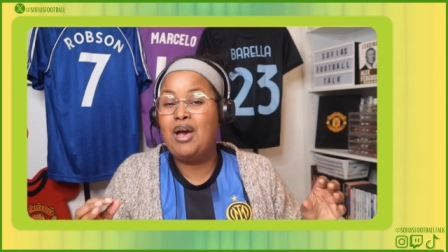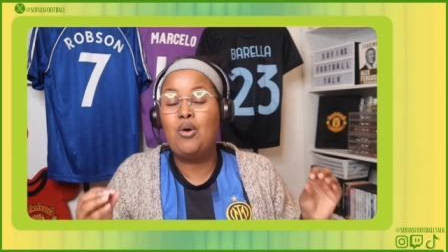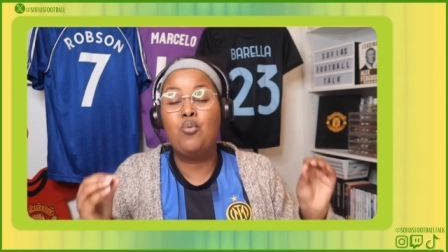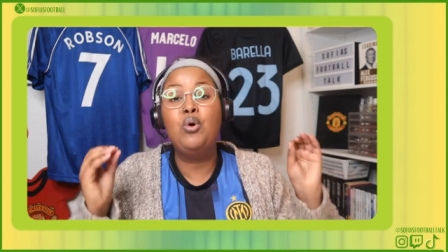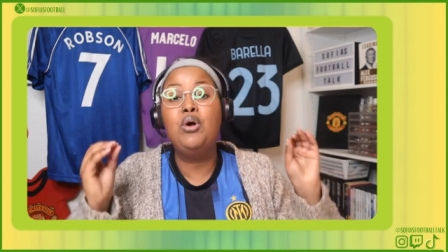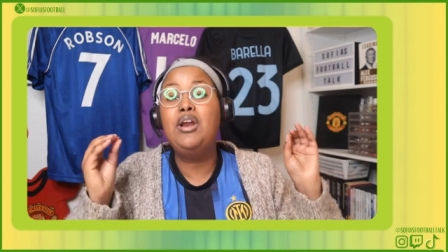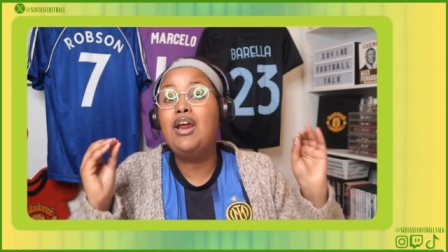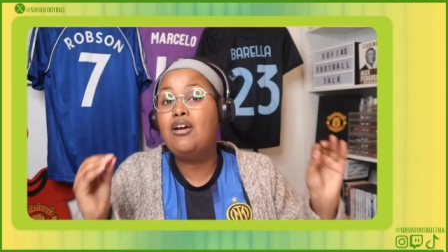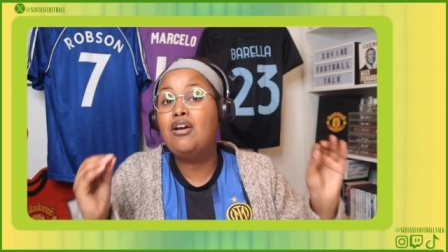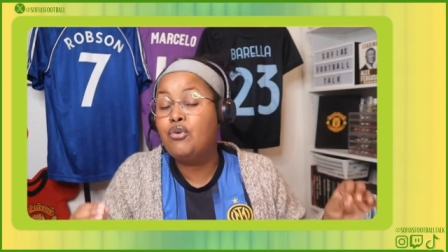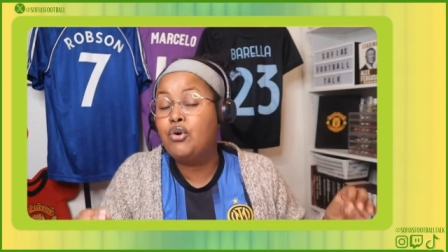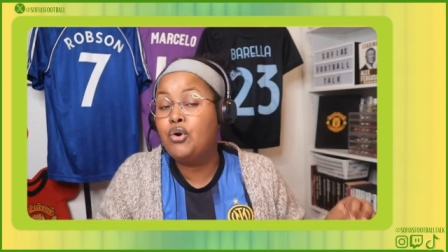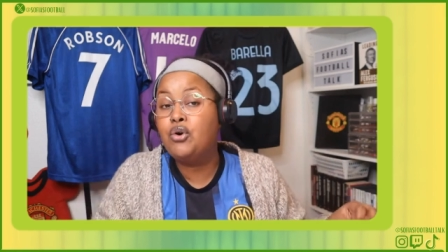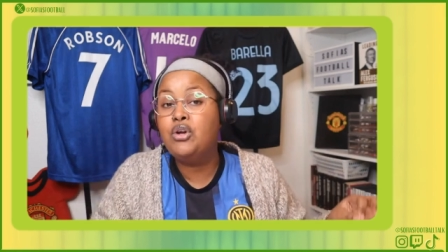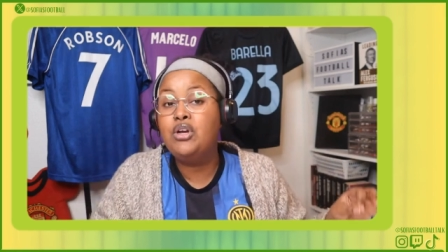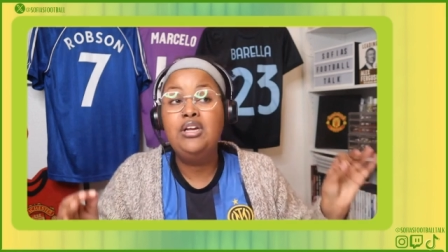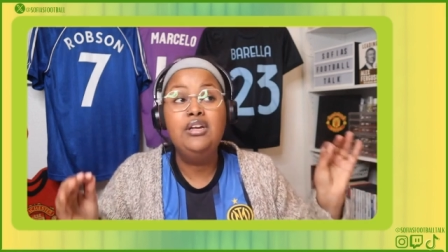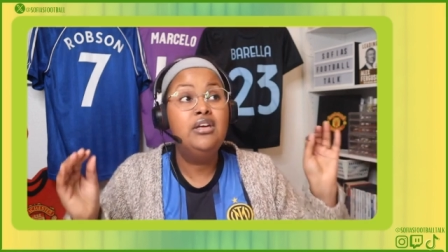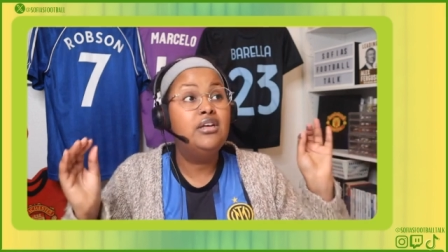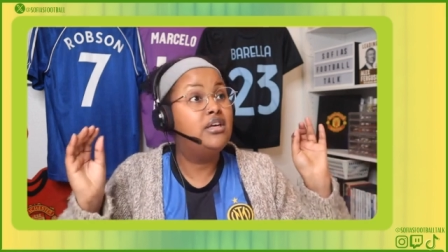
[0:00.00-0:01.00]
Whenever
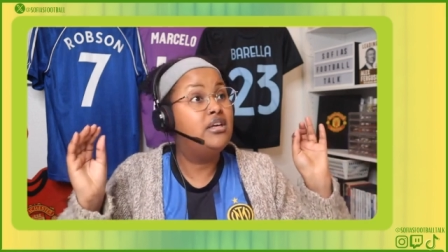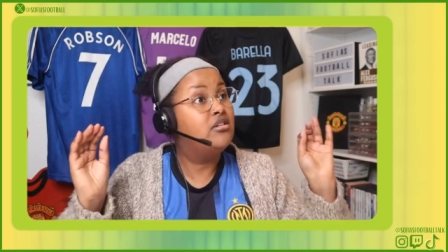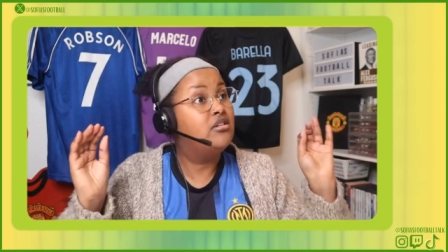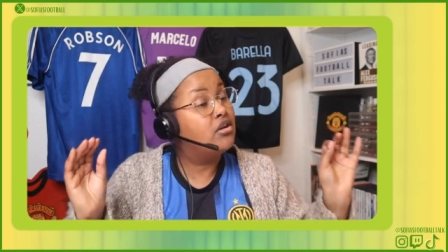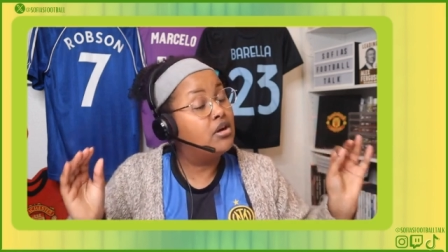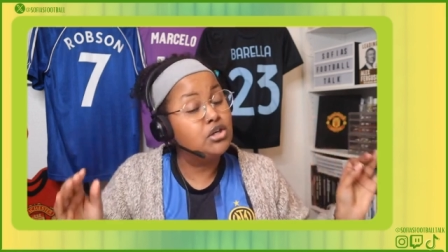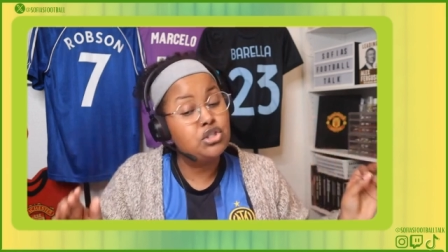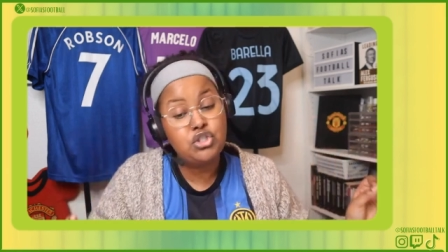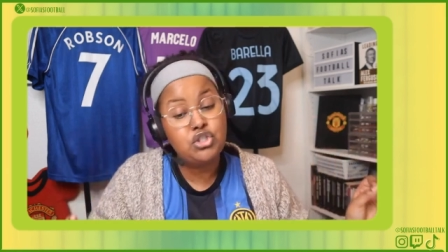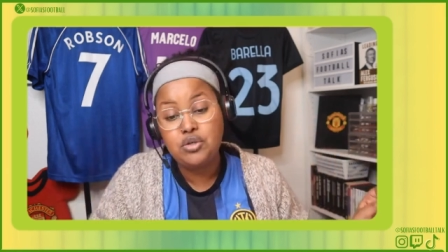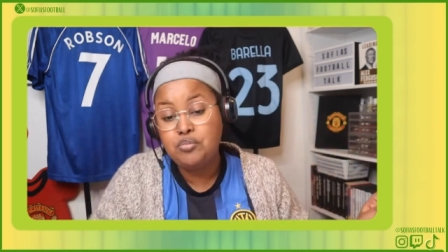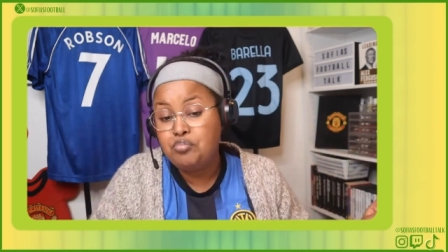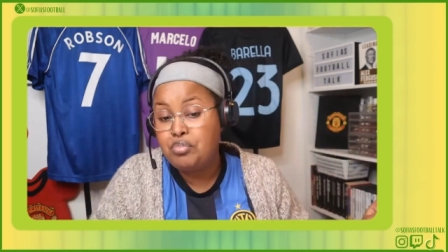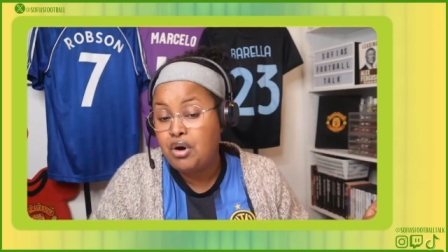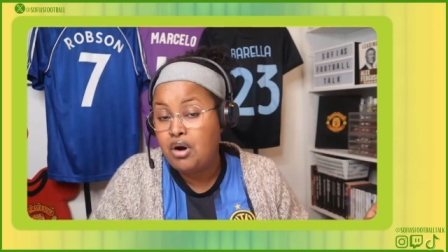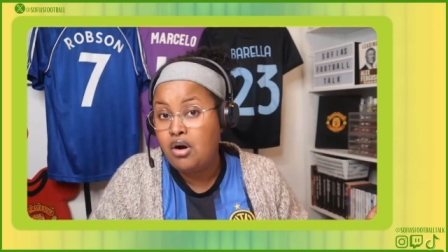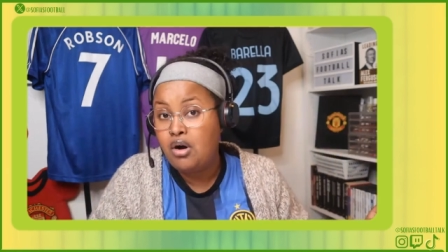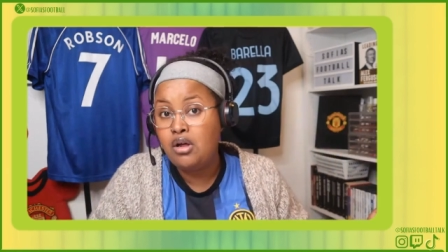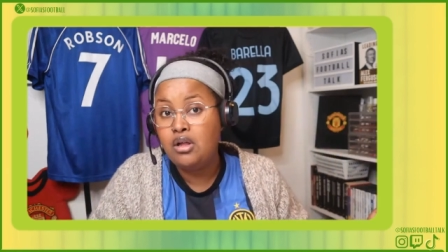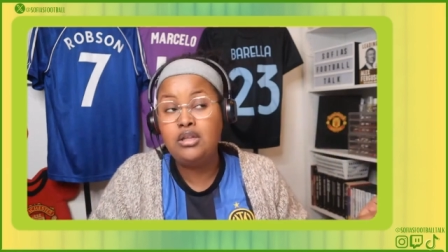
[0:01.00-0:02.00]
he touched the
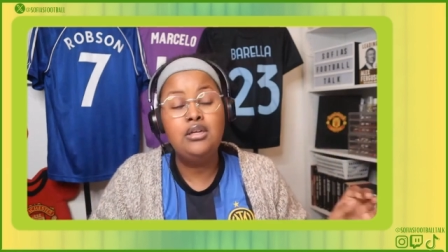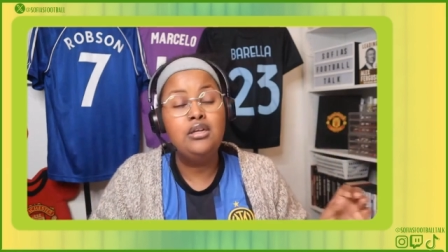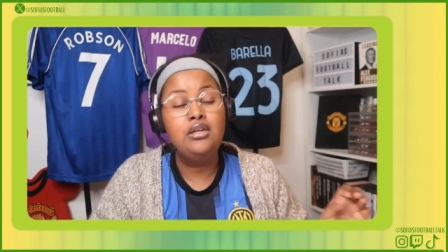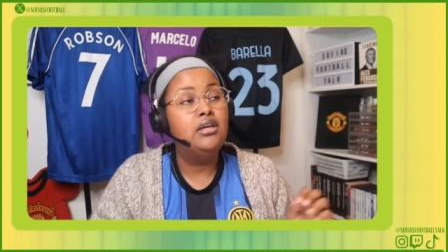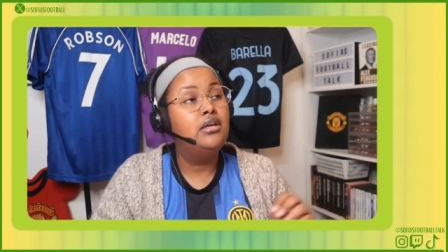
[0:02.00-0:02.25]
ball,